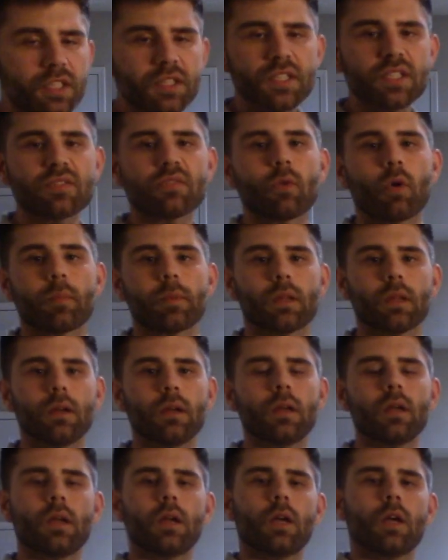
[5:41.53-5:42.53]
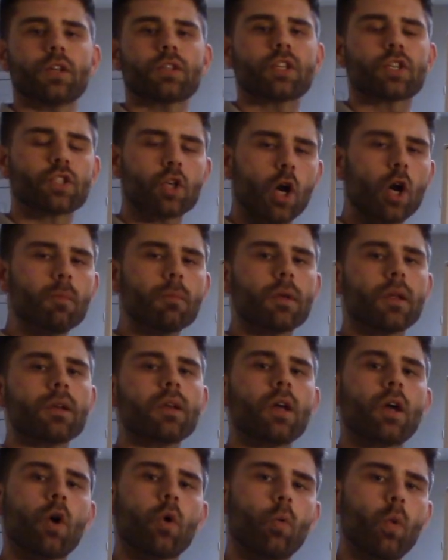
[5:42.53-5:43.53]
at this formula,
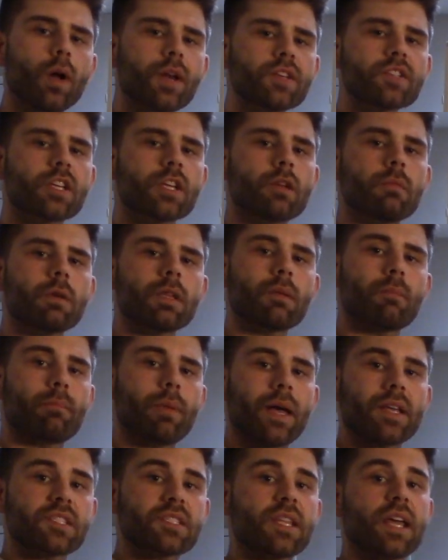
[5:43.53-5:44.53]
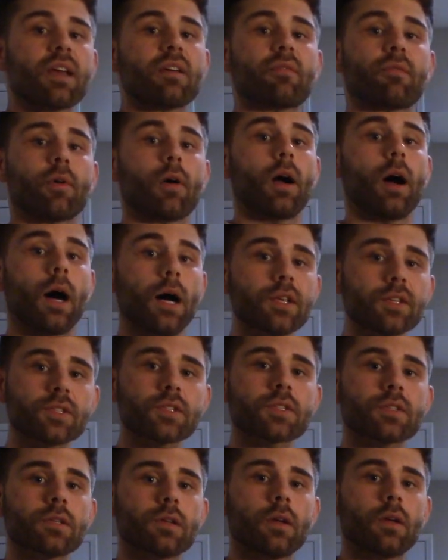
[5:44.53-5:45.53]
determined what is going to be the best thing for
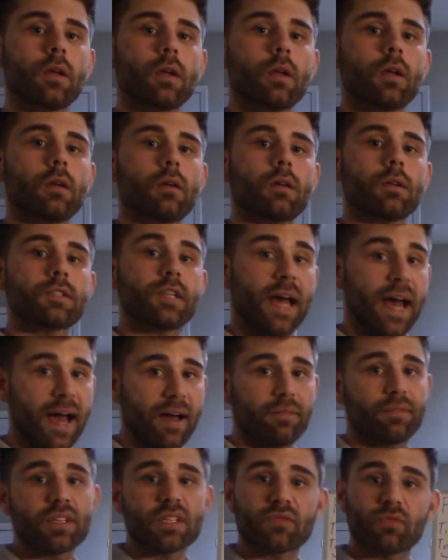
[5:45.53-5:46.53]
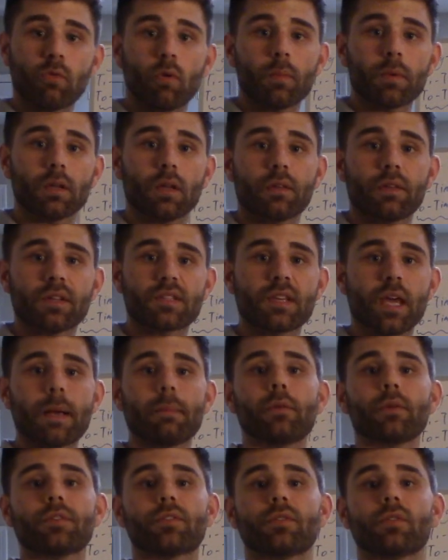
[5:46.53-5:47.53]
us to have this formula that's
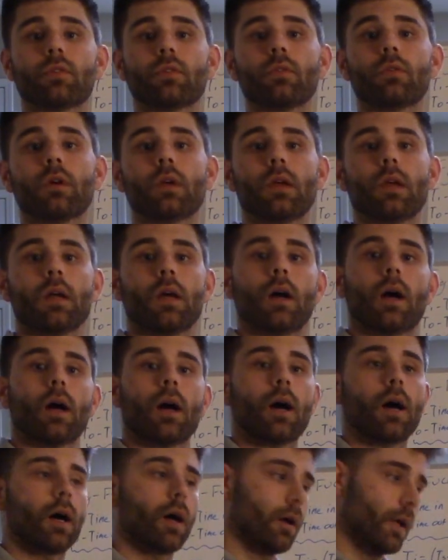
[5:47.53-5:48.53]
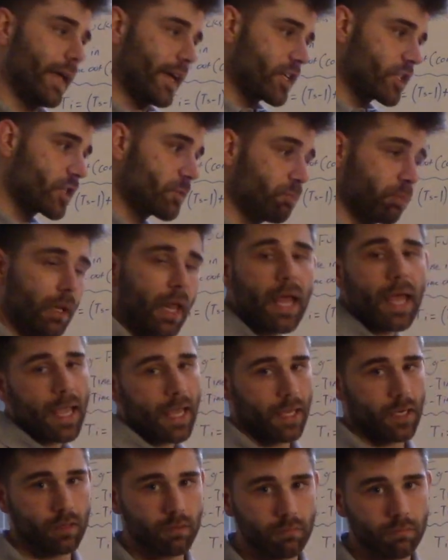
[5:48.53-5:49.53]
able to
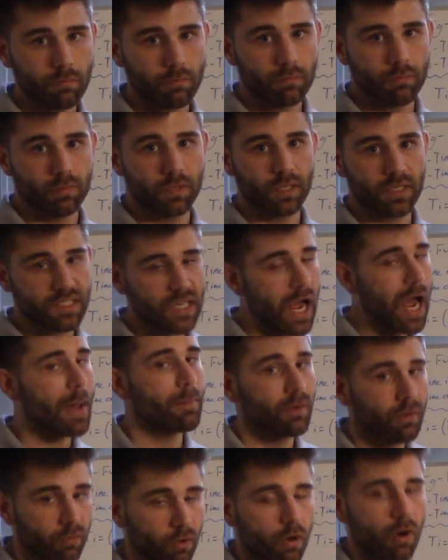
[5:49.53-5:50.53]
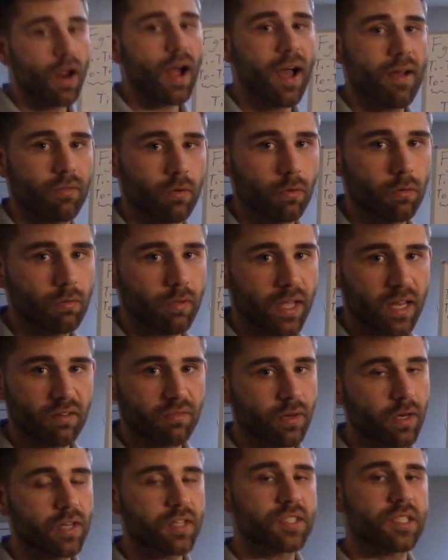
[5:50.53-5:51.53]
explain the time of arrival in a
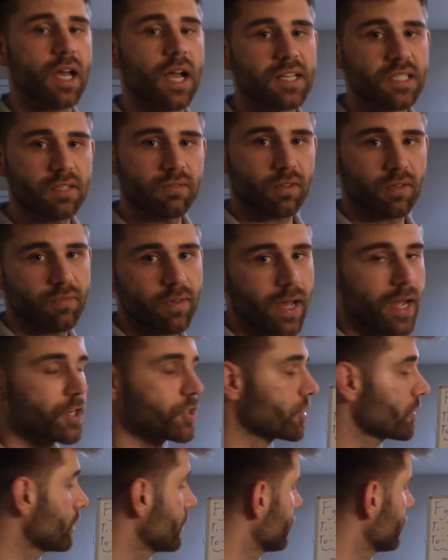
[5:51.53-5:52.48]
very scientific fashion.